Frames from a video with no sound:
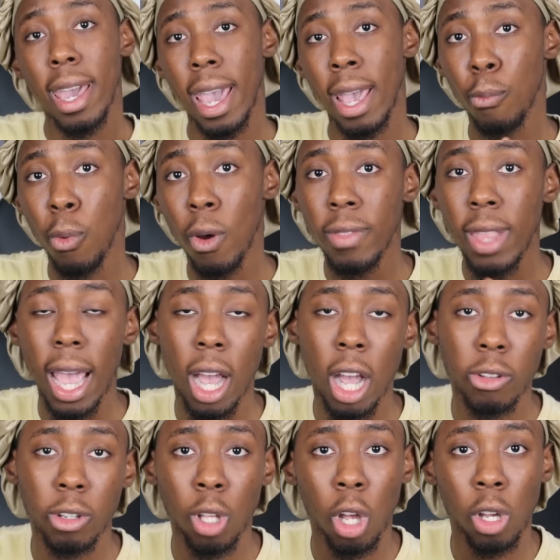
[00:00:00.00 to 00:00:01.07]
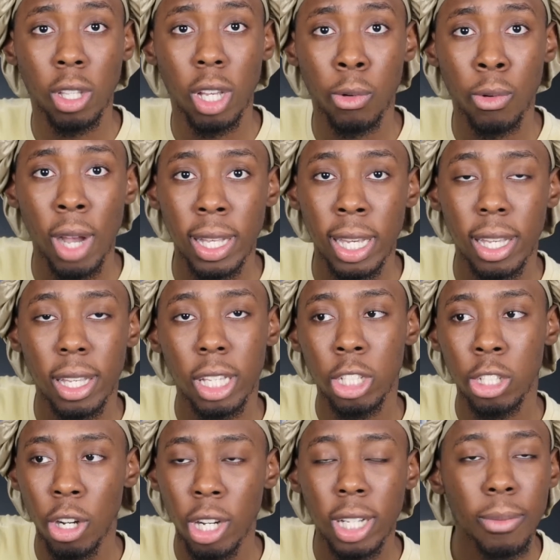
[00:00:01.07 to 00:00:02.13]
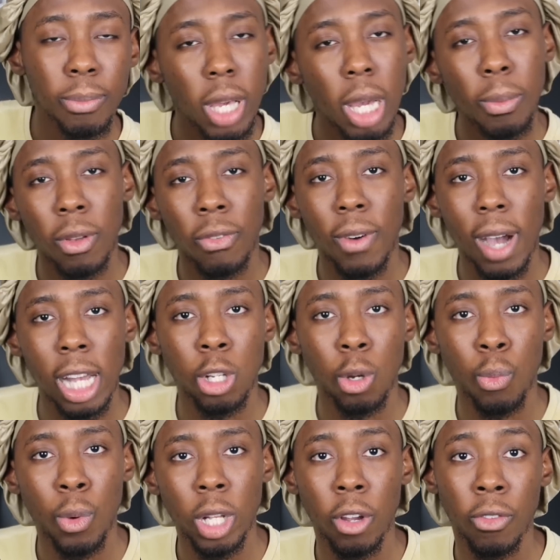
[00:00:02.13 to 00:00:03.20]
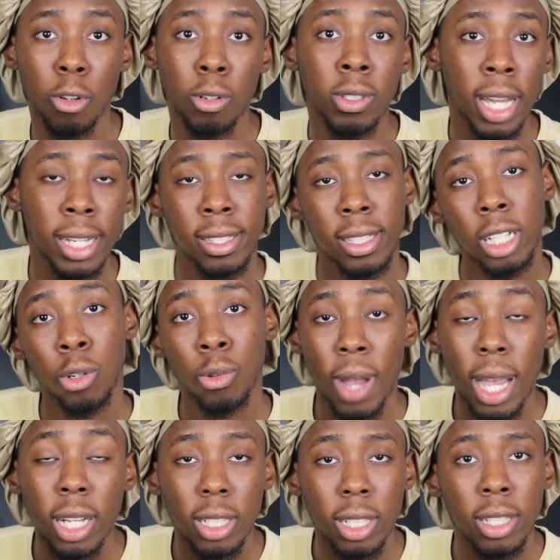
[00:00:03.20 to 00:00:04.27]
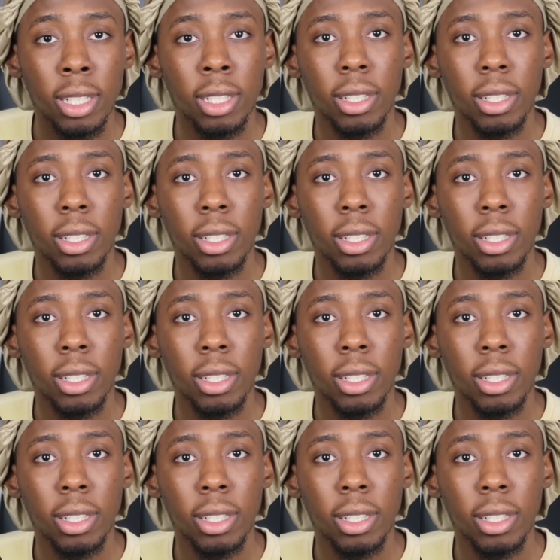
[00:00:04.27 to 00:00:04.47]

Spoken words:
And with that $100 credit, you're going to be able to find your winner if you're testing correctly,